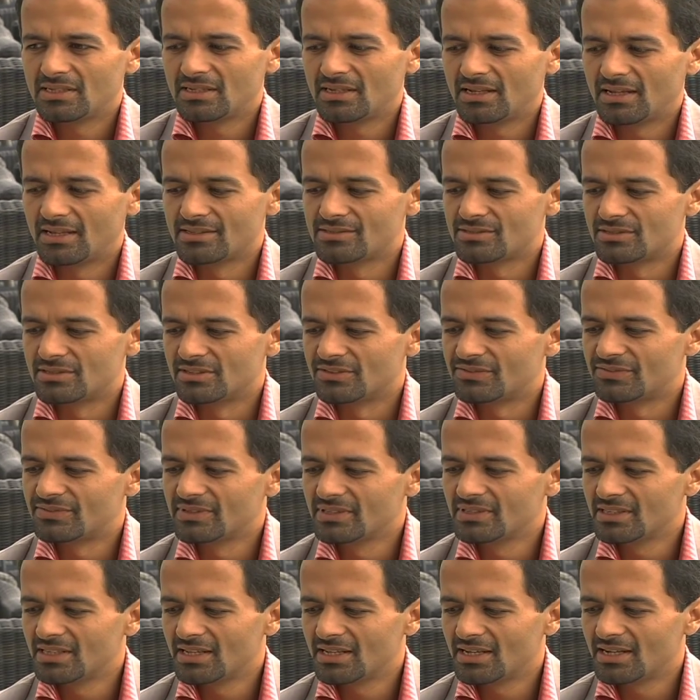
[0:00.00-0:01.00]
as
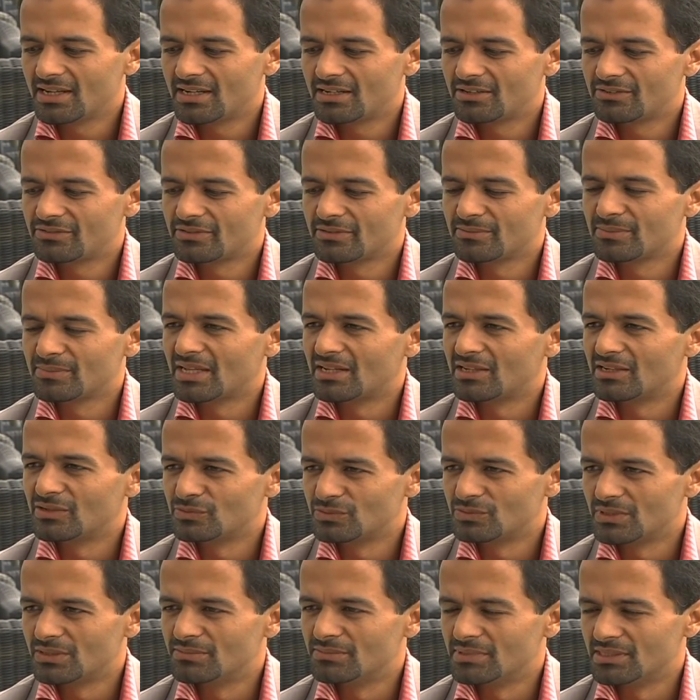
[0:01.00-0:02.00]
different they are from men and
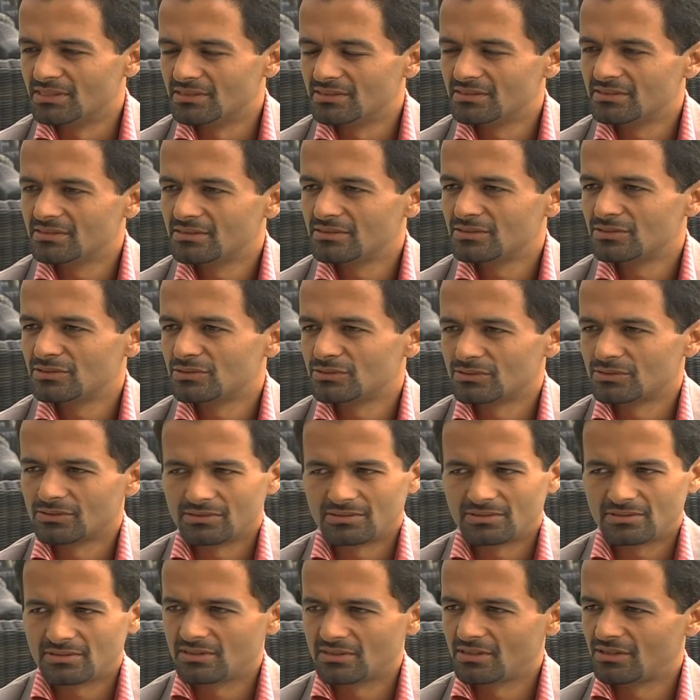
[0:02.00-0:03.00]
women. So
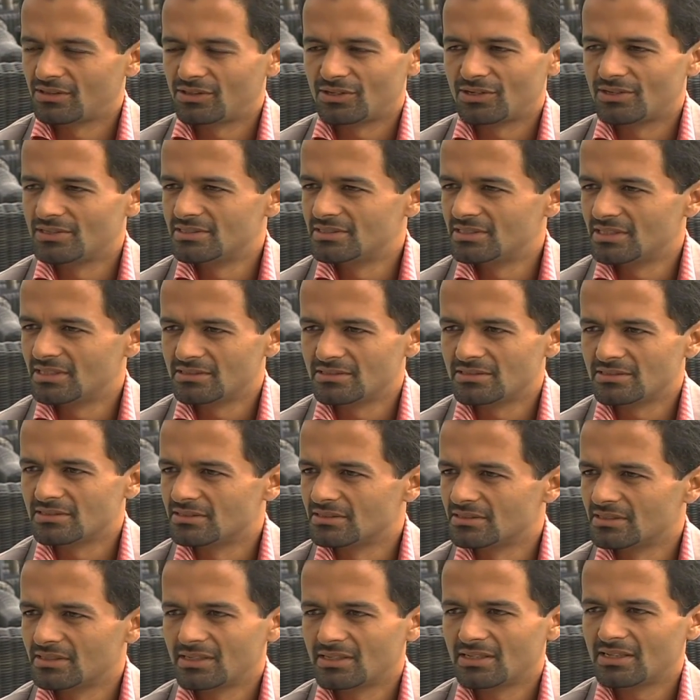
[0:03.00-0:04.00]
it's the third
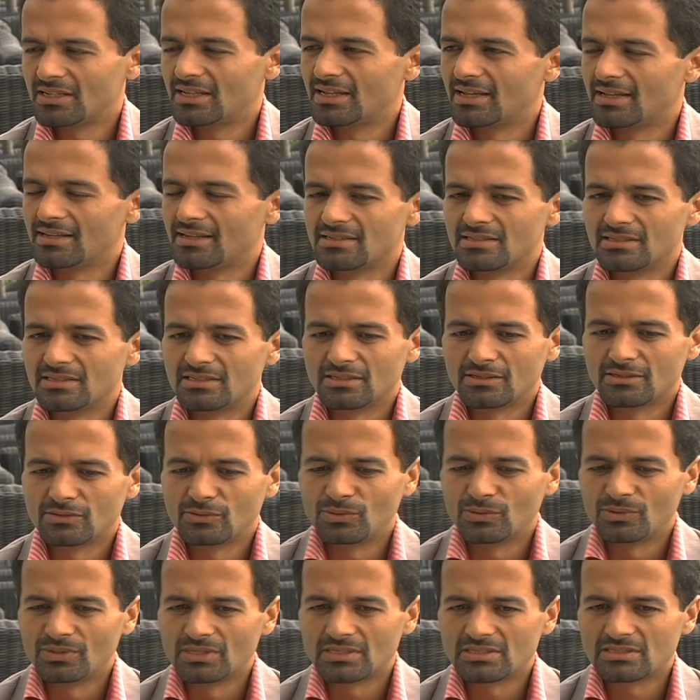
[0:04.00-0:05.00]
gender. And the
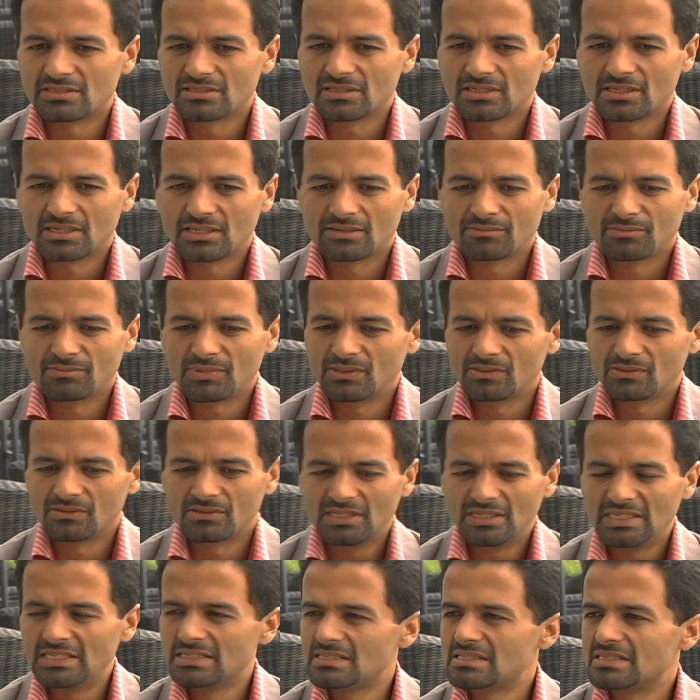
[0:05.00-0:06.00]
court,
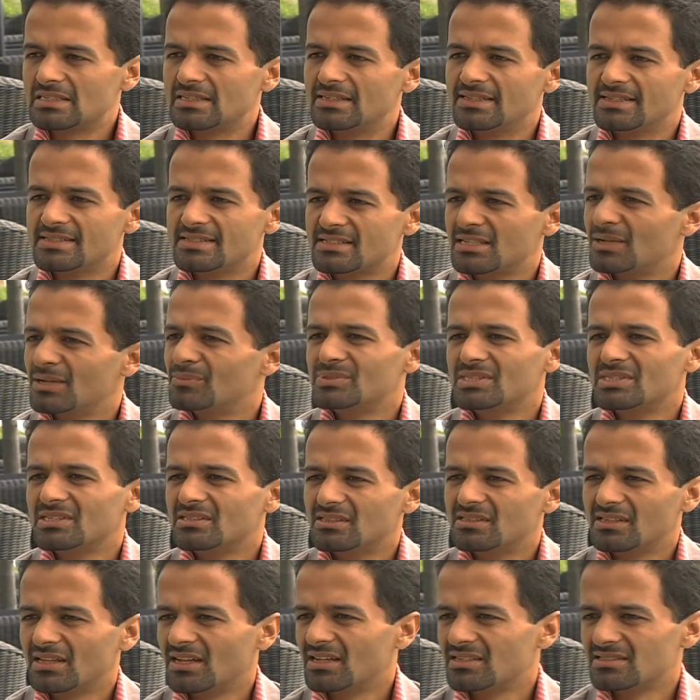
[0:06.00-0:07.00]
easily accepted
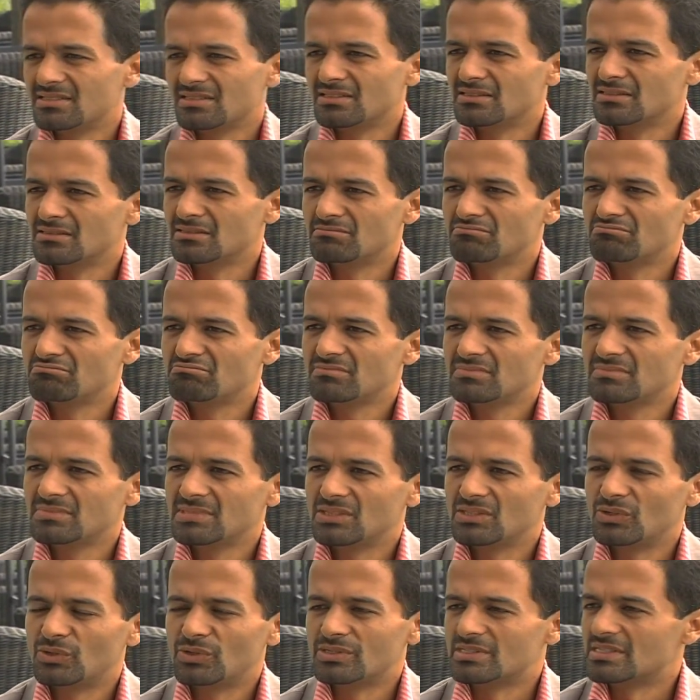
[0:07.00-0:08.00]
that and
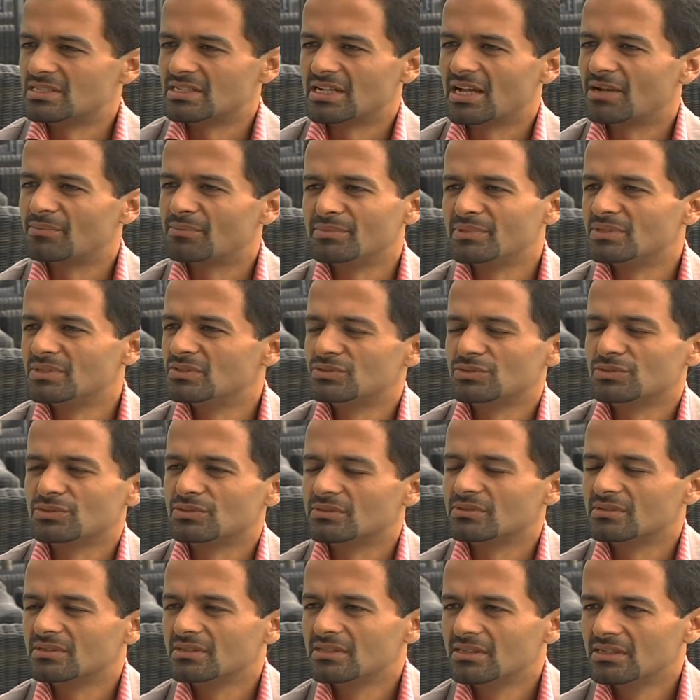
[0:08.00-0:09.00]
ordered government
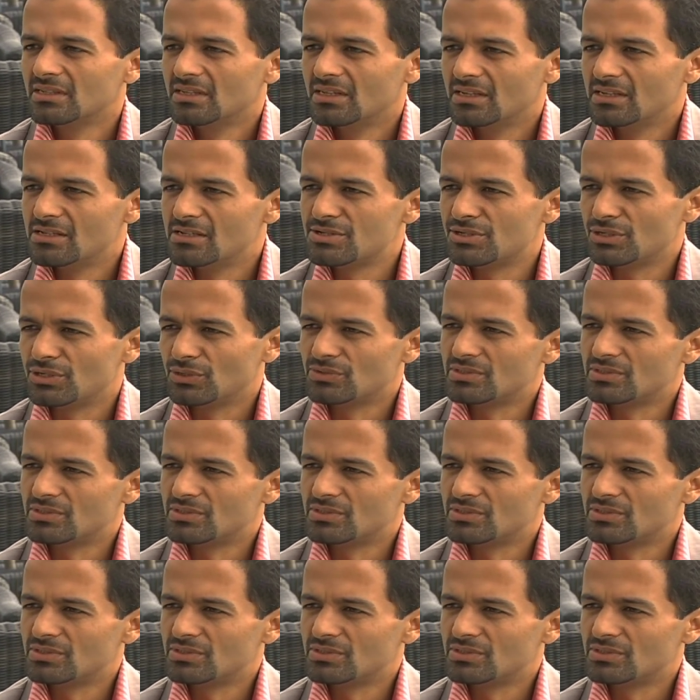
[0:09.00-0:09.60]
to issue